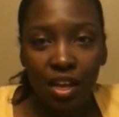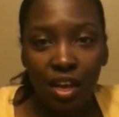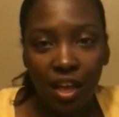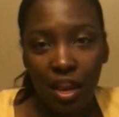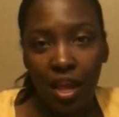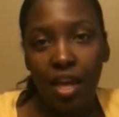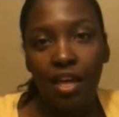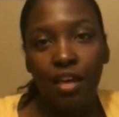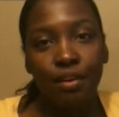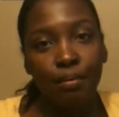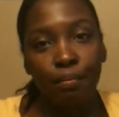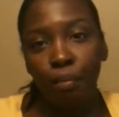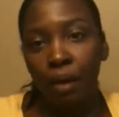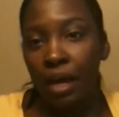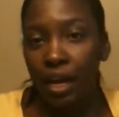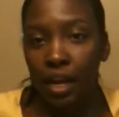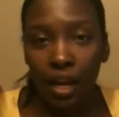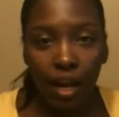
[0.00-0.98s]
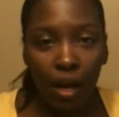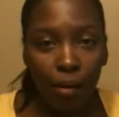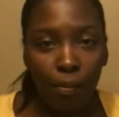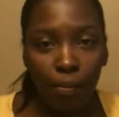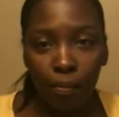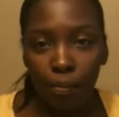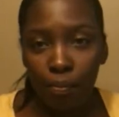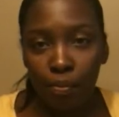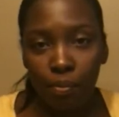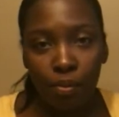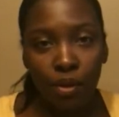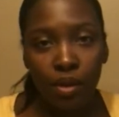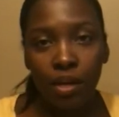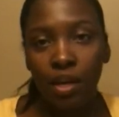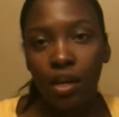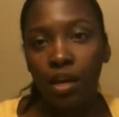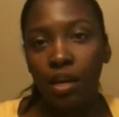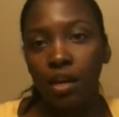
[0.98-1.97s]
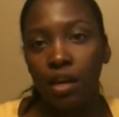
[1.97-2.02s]
and I can pin it up
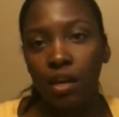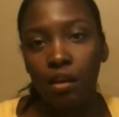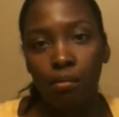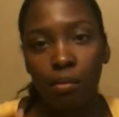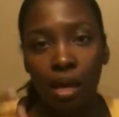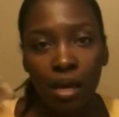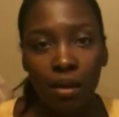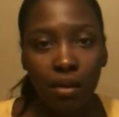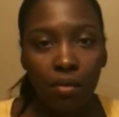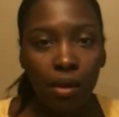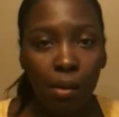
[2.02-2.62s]
and make